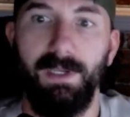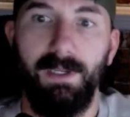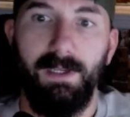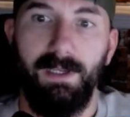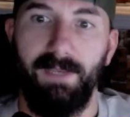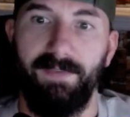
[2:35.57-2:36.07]

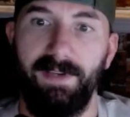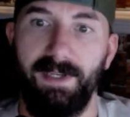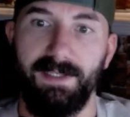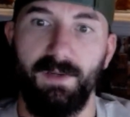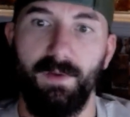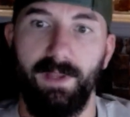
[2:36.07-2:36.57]
if he
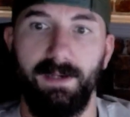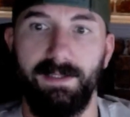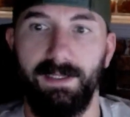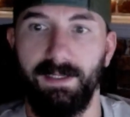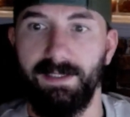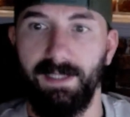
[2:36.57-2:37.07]
does go there
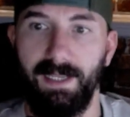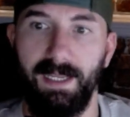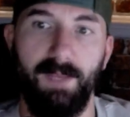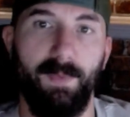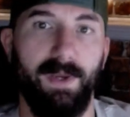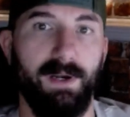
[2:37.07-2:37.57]
to land
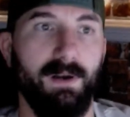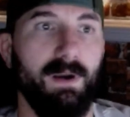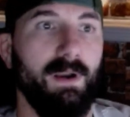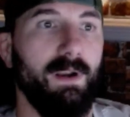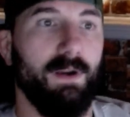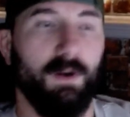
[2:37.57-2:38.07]
the better
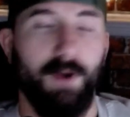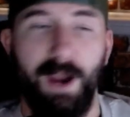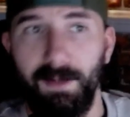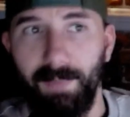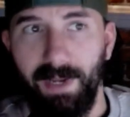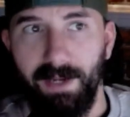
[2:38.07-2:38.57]

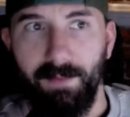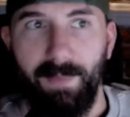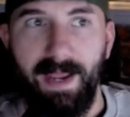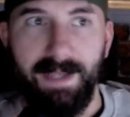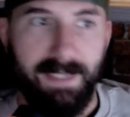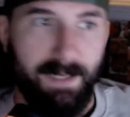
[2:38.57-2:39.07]
ground and pound on
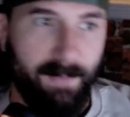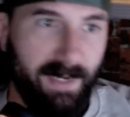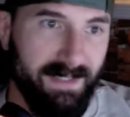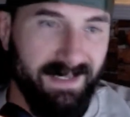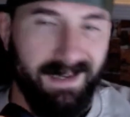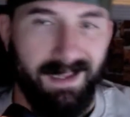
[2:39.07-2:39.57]
Max
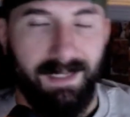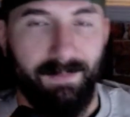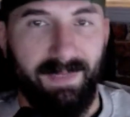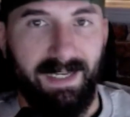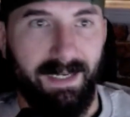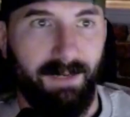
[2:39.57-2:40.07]
Gimenis and not let him
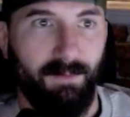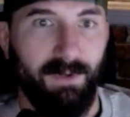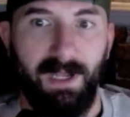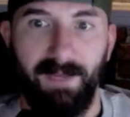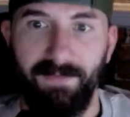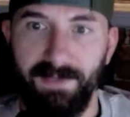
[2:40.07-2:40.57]
get any
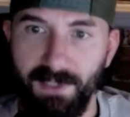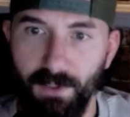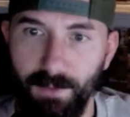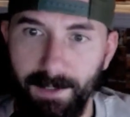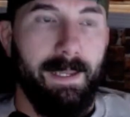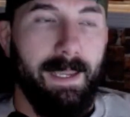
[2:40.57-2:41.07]
real offense
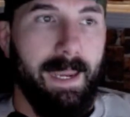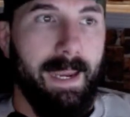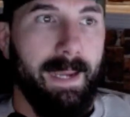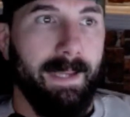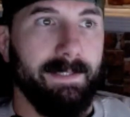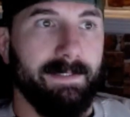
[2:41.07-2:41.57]
going.
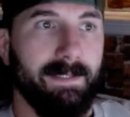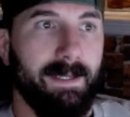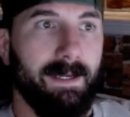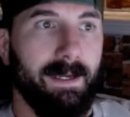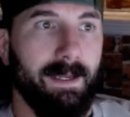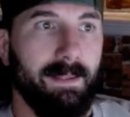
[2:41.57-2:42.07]
And
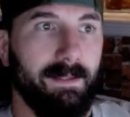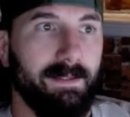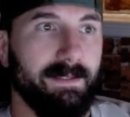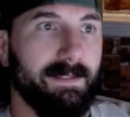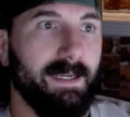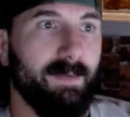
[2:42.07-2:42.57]
I think
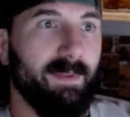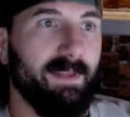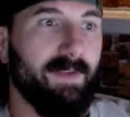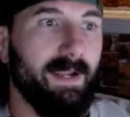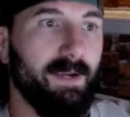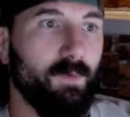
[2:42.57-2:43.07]
this is going to be the
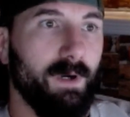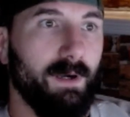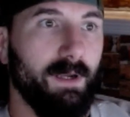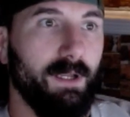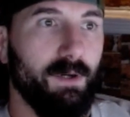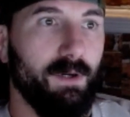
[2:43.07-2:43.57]
fight where,
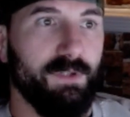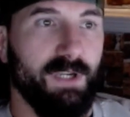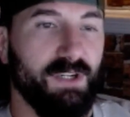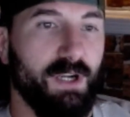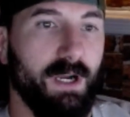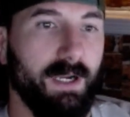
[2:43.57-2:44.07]

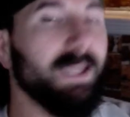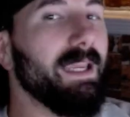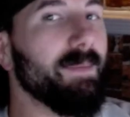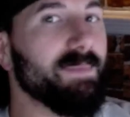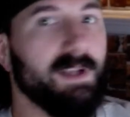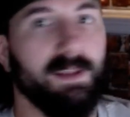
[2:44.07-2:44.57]
Josh Hokit
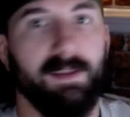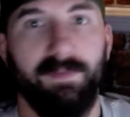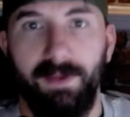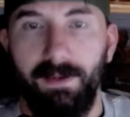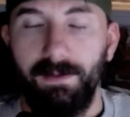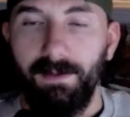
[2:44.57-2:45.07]
keeps it on the
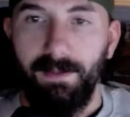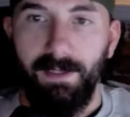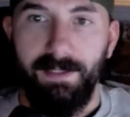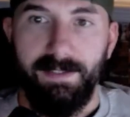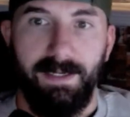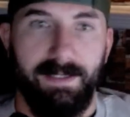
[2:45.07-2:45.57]
feet. I think
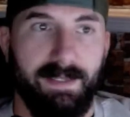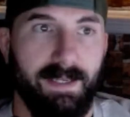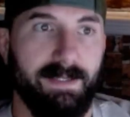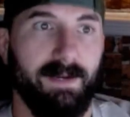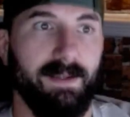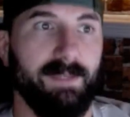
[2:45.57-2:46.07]
he's going to
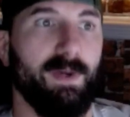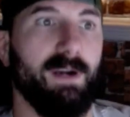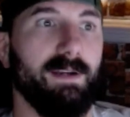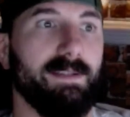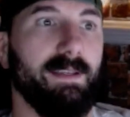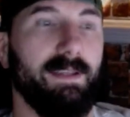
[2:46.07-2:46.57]
test out his
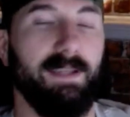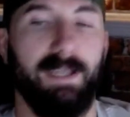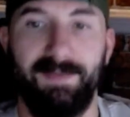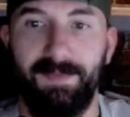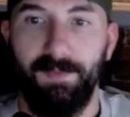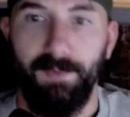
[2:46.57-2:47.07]
boxing. He
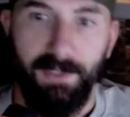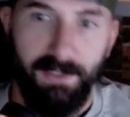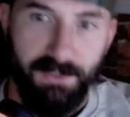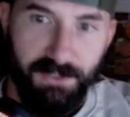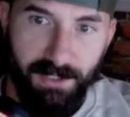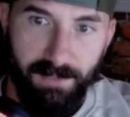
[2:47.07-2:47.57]
comes from a really
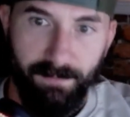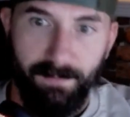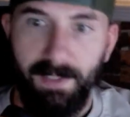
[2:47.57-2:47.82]
good gym